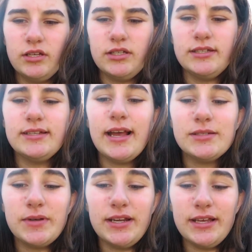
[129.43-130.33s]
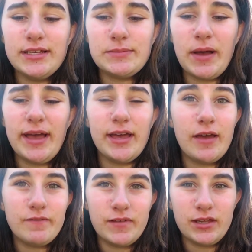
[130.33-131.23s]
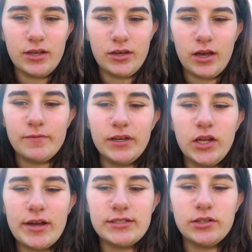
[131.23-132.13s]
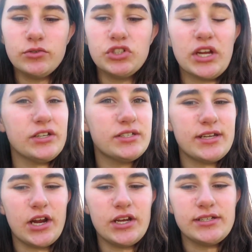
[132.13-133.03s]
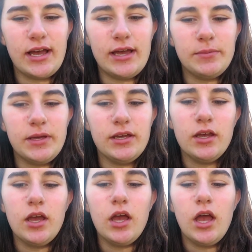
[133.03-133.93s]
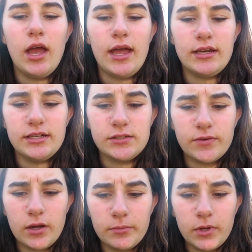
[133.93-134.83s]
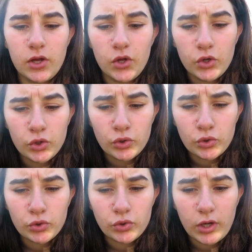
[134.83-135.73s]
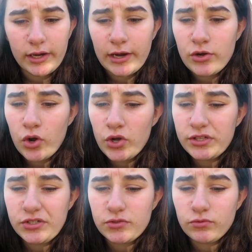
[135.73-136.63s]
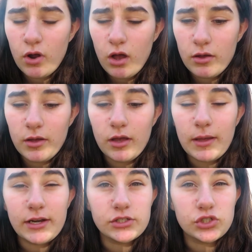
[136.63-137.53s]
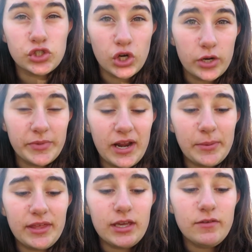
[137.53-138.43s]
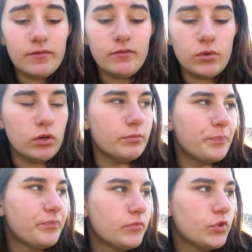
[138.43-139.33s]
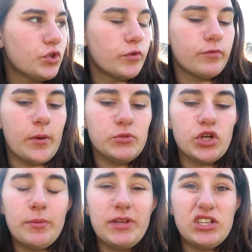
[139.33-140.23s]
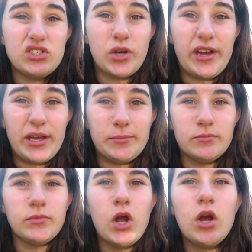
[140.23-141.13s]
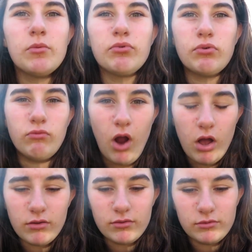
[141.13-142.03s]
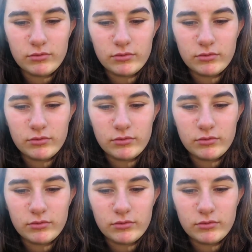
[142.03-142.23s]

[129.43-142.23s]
So this next one is by a video I did called Gender Stereotyping, and it is from, and I know this is wrong, and it's German, I believe. Well, you're from Germany, so I'm wrong.